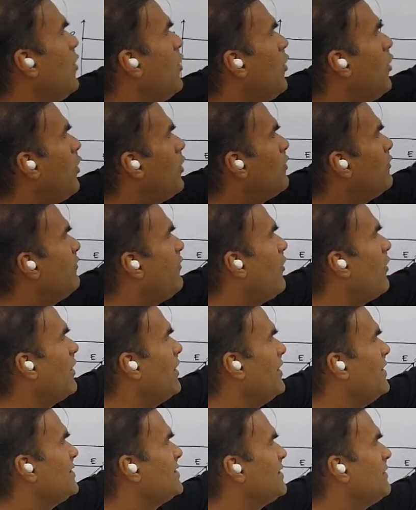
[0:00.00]
or fall
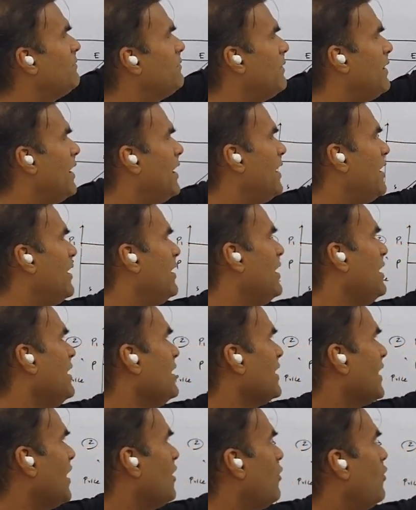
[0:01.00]
in supply.
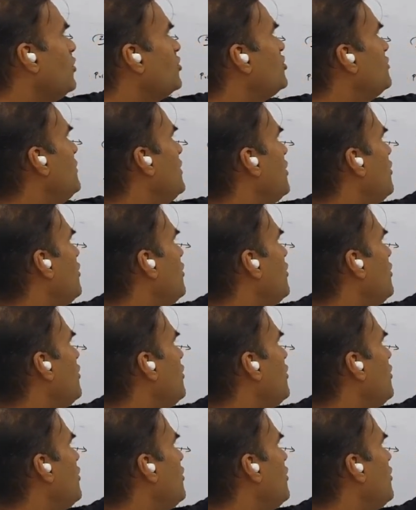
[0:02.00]
Can also be